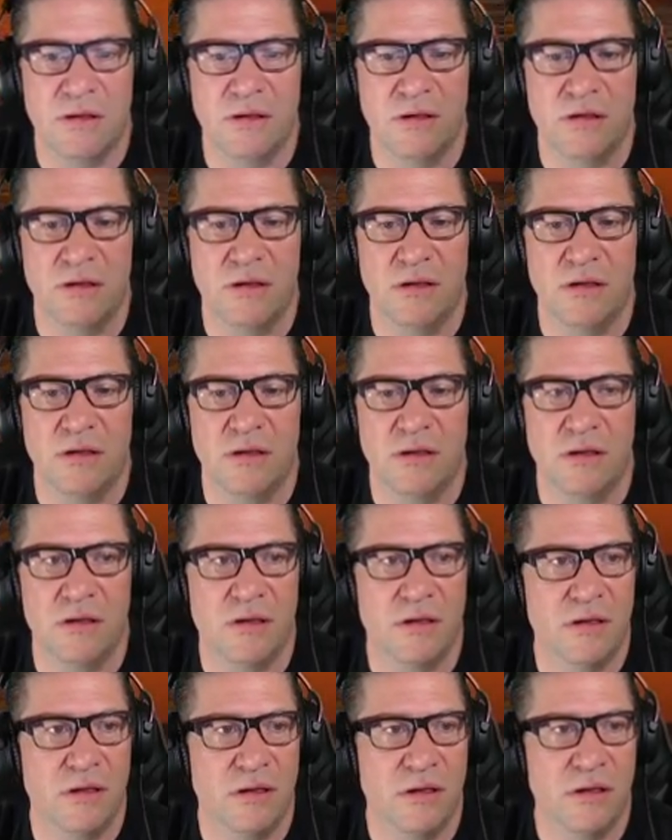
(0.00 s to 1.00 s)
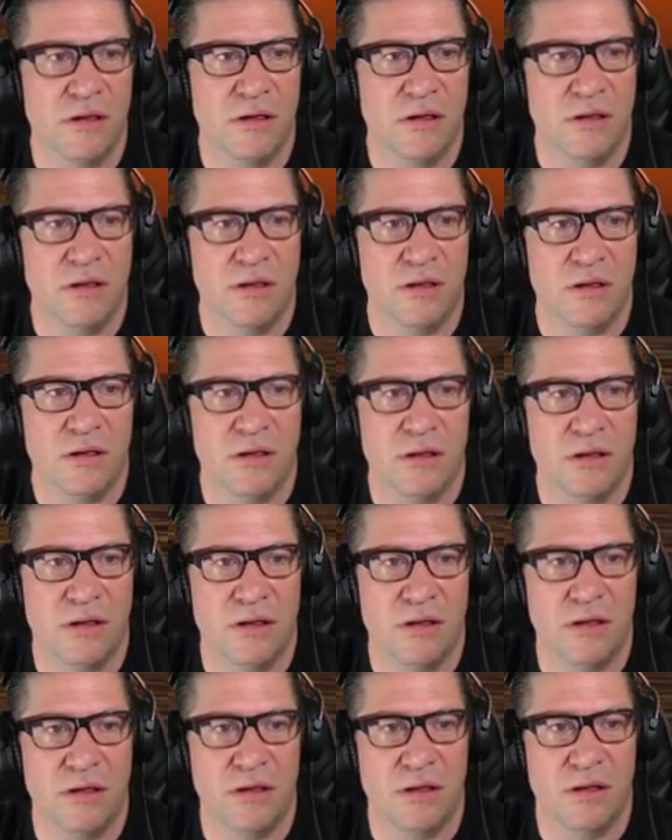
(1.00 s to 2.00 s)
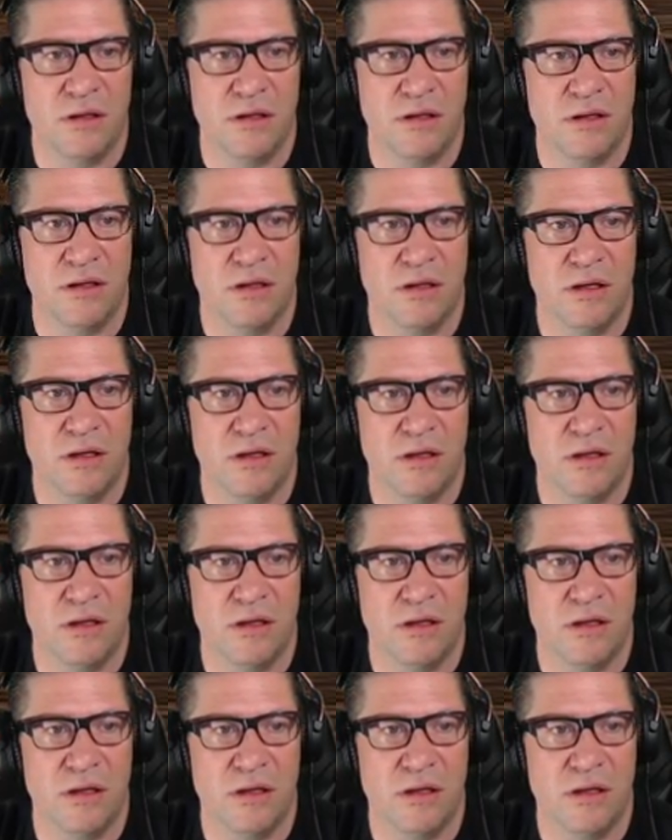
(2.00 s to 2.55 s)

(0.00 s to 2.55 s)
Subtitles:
[no speech]